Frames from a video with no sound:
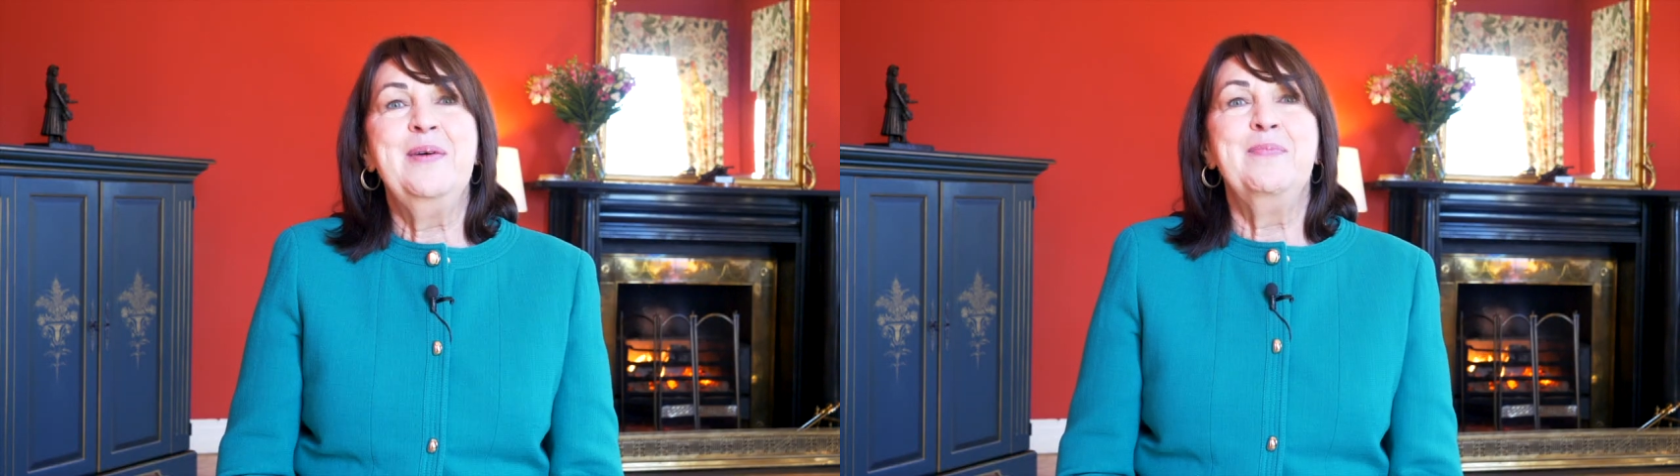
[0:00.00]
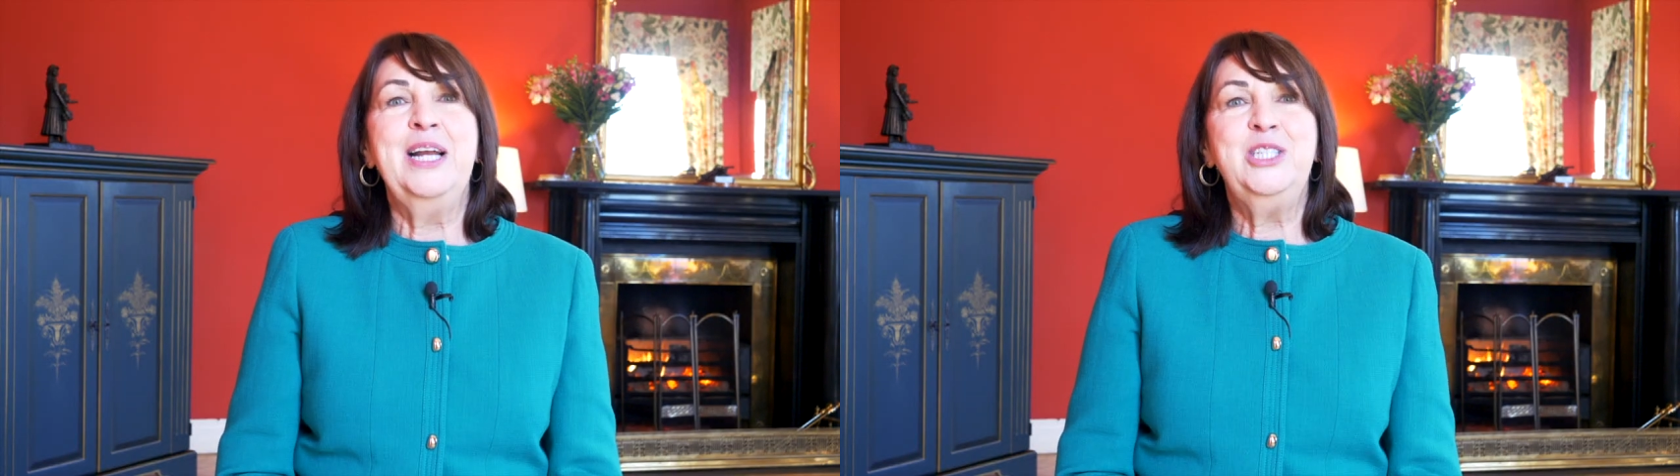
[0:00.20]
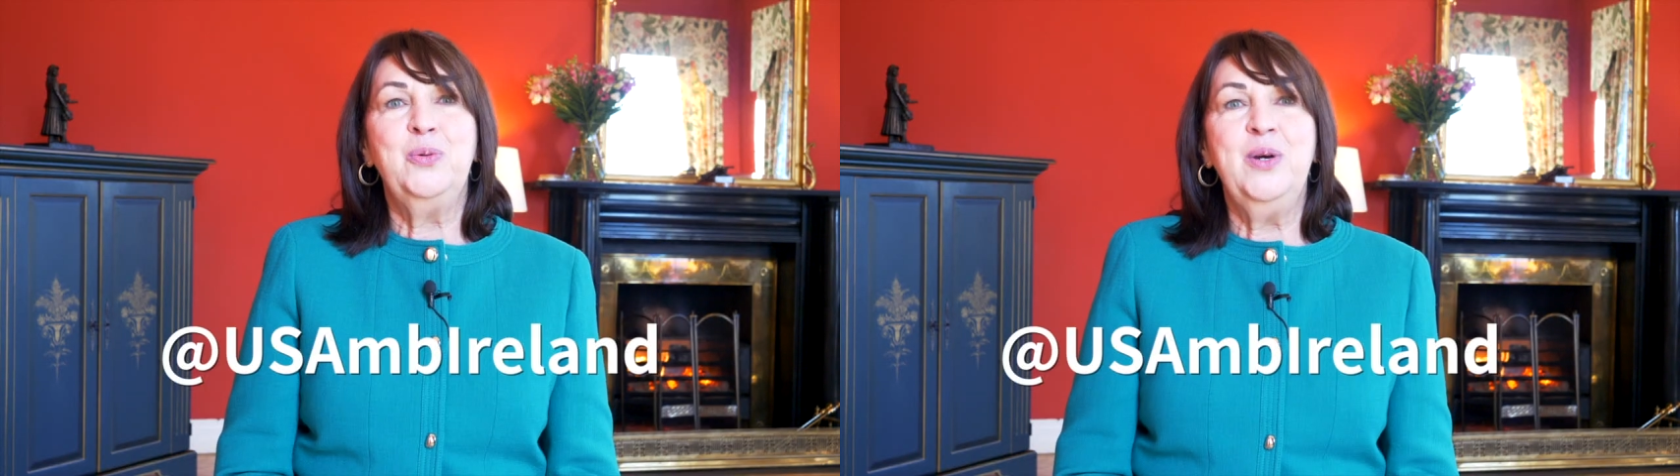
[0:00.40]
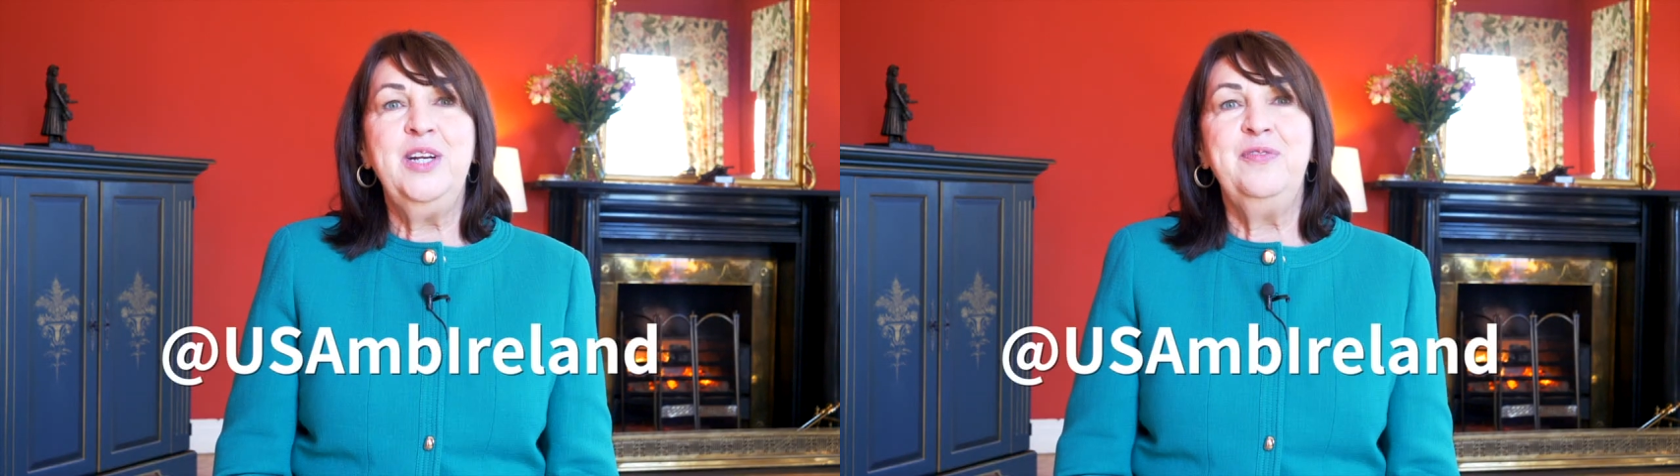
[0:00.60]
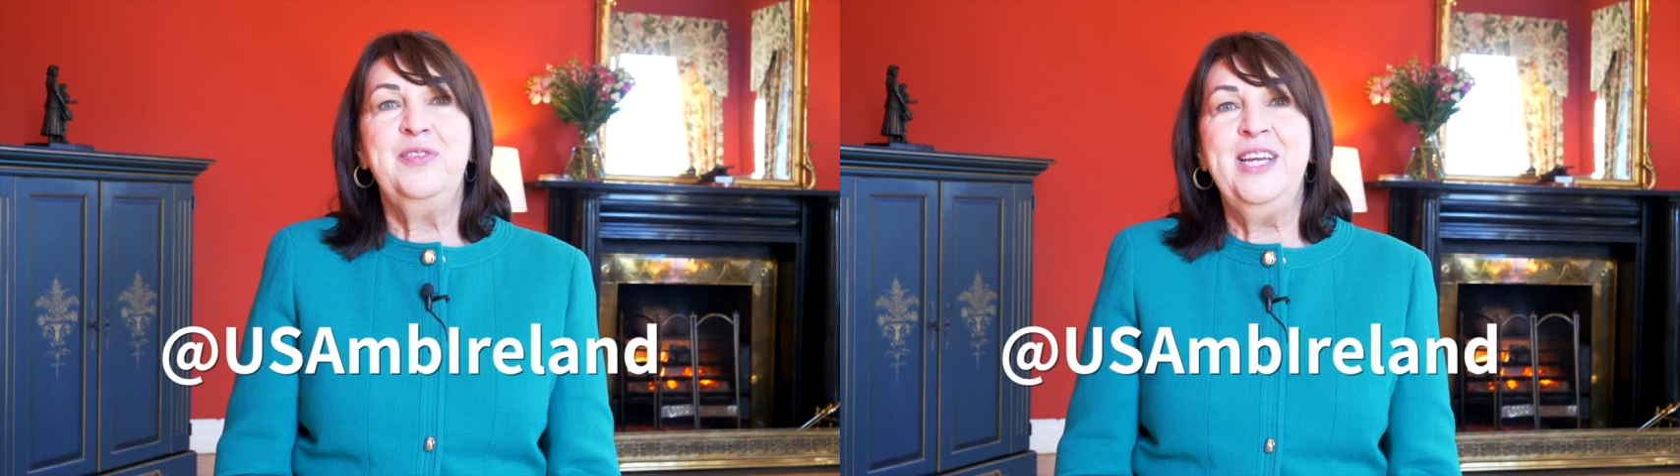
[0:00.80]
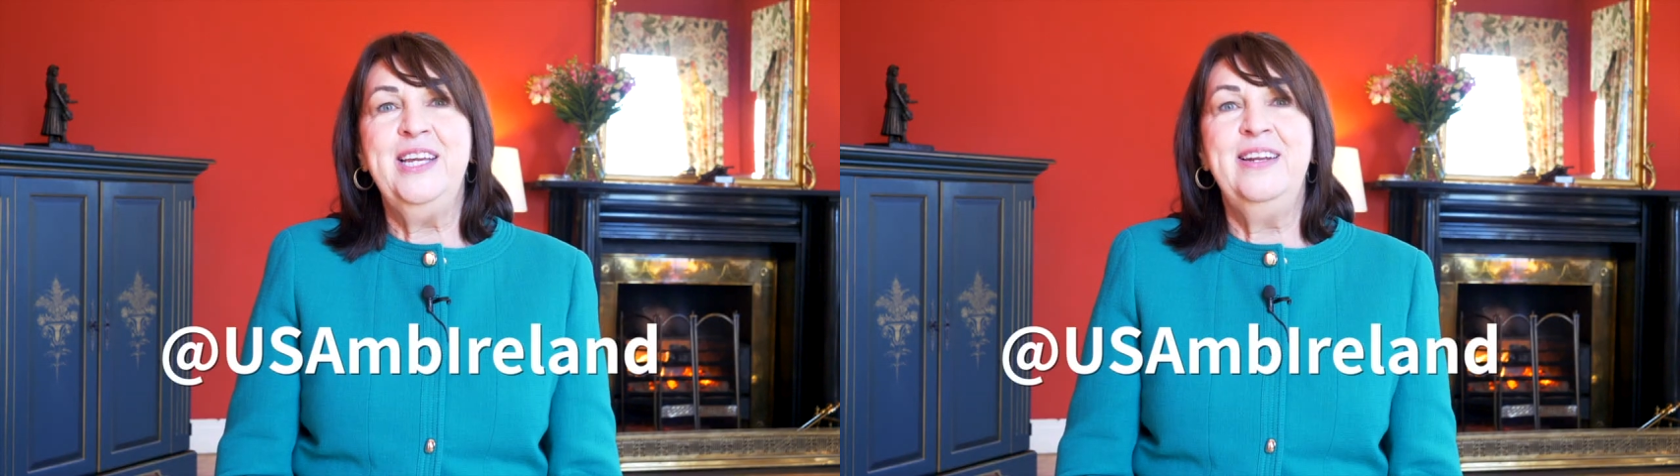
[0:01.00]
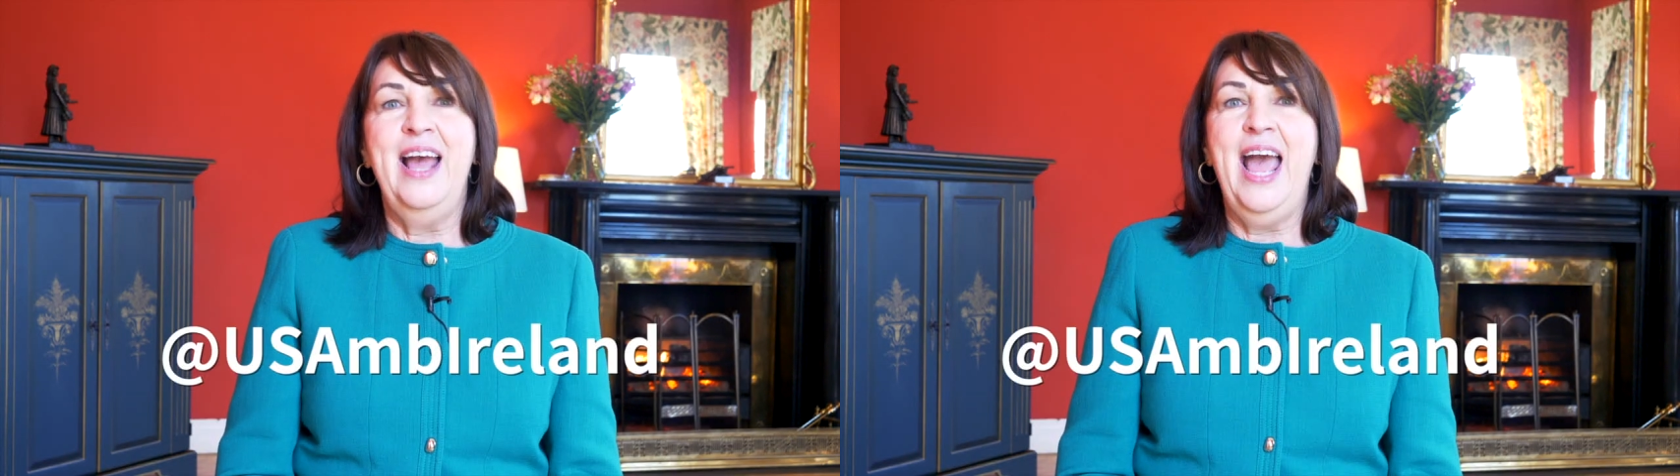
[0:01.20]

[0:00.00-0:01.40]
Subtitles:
My Twitter feed,